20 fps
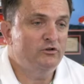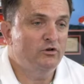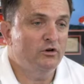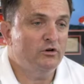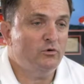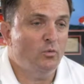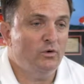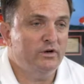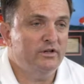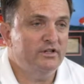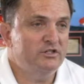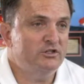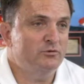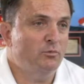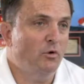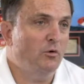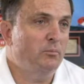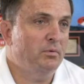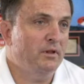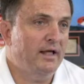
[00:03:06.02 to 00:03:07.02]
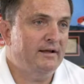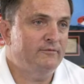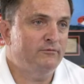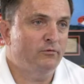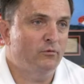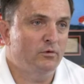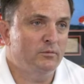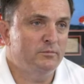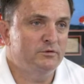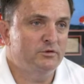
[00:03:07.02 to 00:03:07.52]
took one of these small
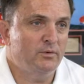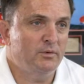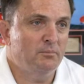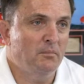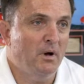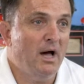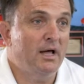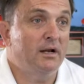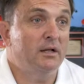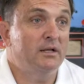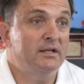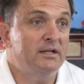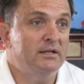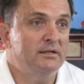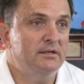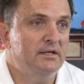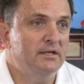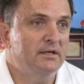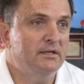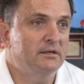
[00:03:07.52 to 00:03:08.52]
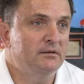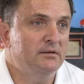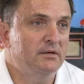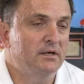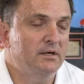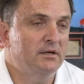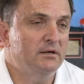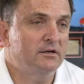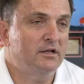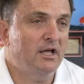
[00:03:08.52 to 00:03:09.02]
platforms, we modeled it in
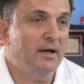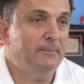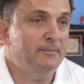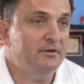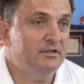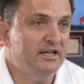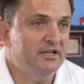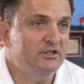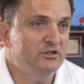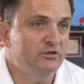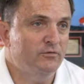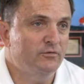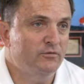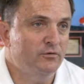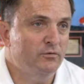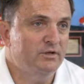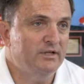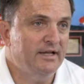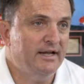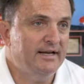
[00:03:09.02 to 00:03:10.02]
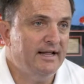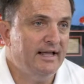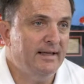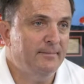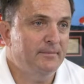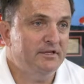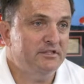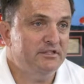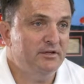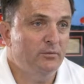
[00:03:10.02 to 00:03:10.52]
computational fluid
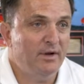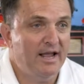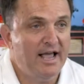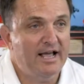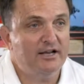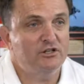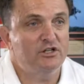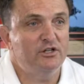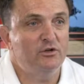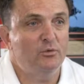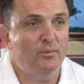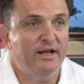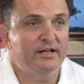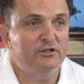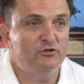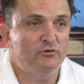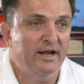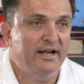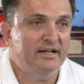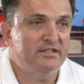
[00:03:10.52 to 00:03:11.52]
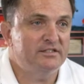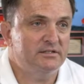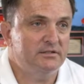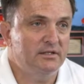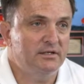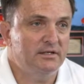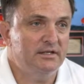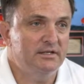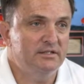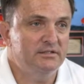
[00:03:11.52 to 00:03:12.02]
dynamics, and we actually ran drag
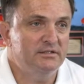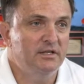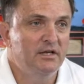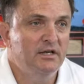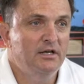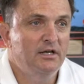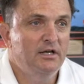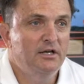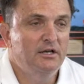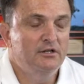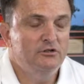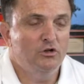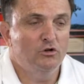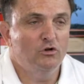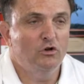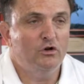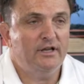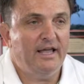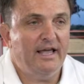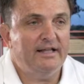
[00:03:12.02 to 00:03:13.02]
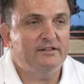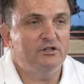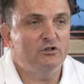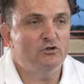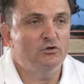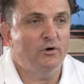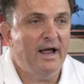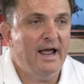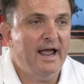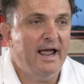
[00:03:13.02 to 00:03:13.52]
studies to look at the
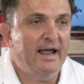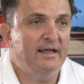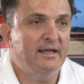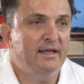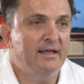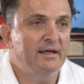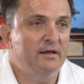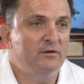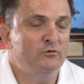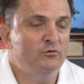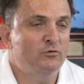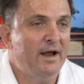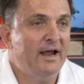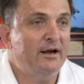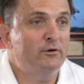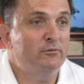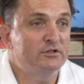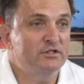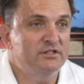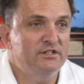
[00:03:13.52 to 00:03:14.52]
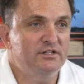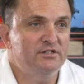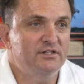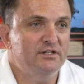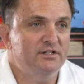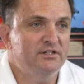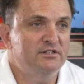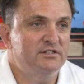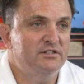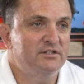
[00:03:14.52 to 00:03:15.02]
drag
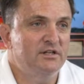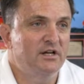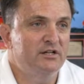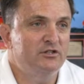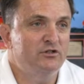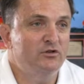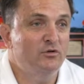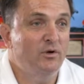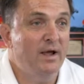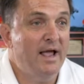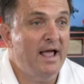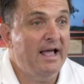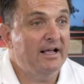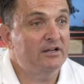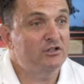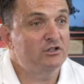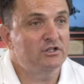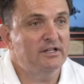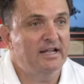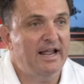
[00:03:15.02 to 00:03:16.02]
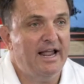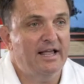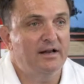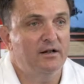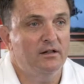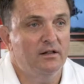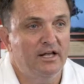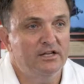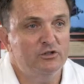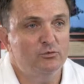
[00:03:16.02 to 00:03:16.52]
resistance to actually
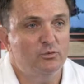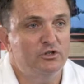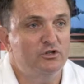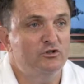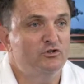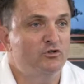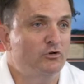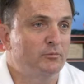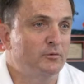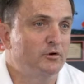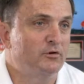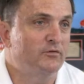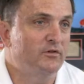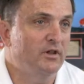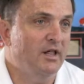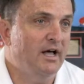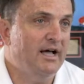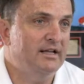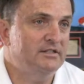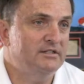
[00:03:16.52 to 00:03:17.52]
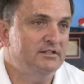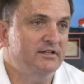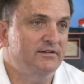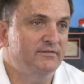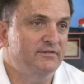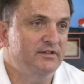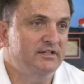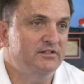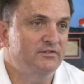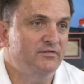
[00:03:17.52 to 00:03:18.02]
analyze what the terminal velocity
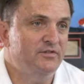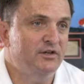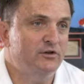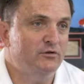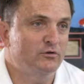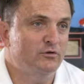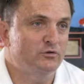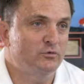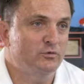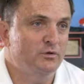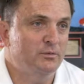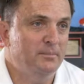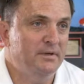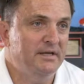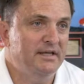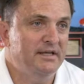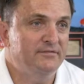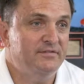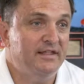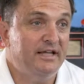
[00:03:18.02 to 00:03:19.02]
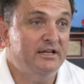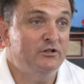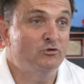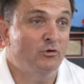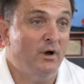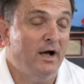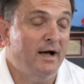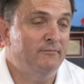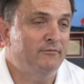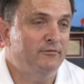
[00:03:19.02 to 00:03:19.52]
of these vehicles would be if they
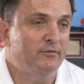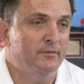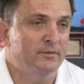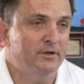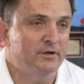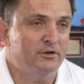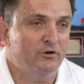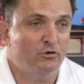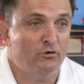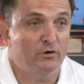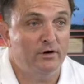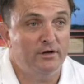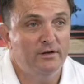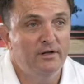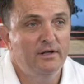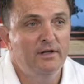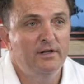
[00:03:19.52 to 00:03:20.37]
dropped from the current